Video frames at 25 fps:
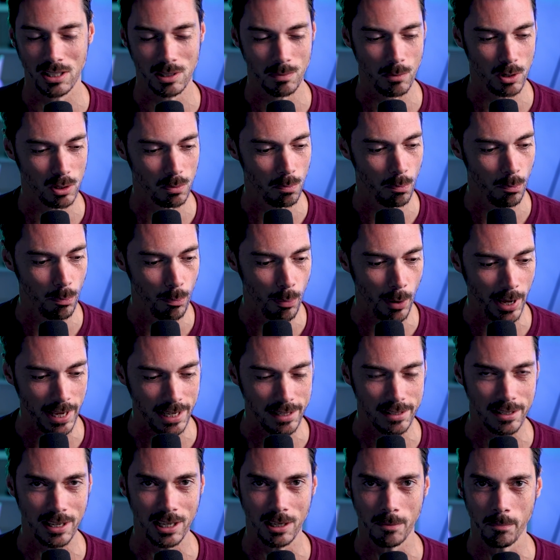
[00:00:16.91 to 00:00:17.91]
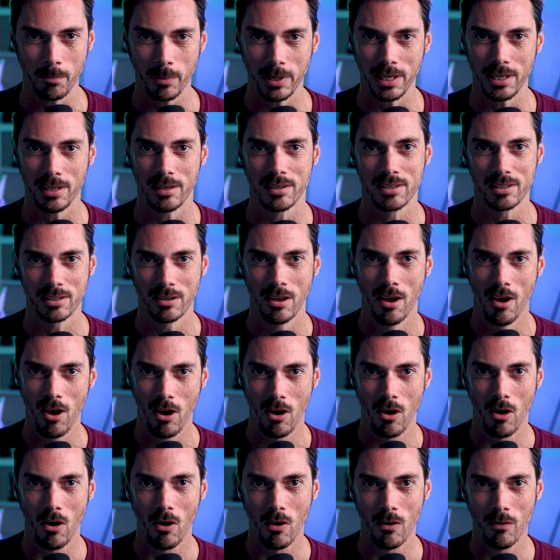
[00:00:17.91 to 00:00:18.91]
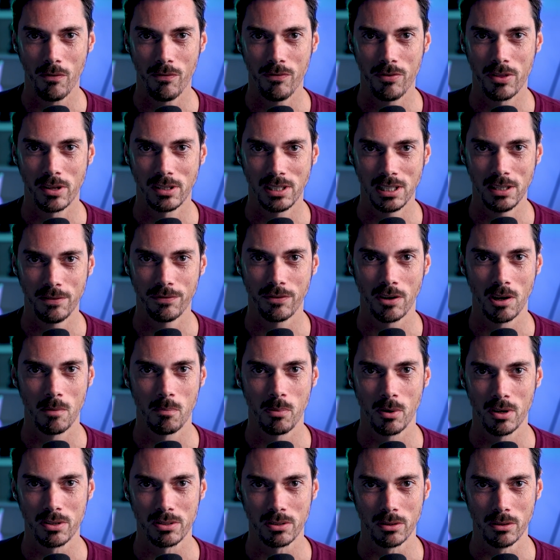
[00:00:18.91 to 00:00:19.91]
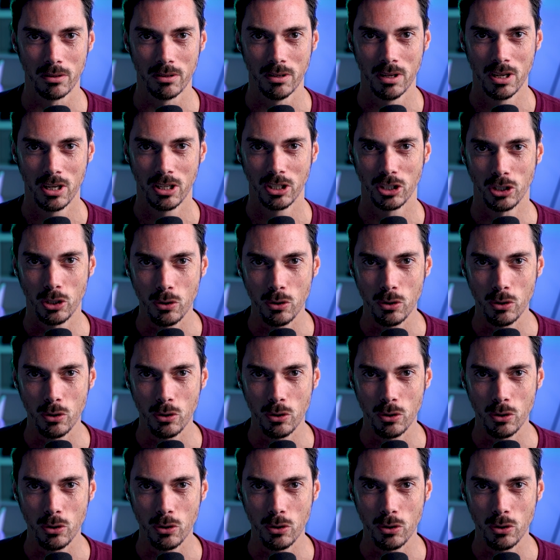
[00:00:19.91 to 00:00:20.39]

this most basic piece of the DeFi puzzle.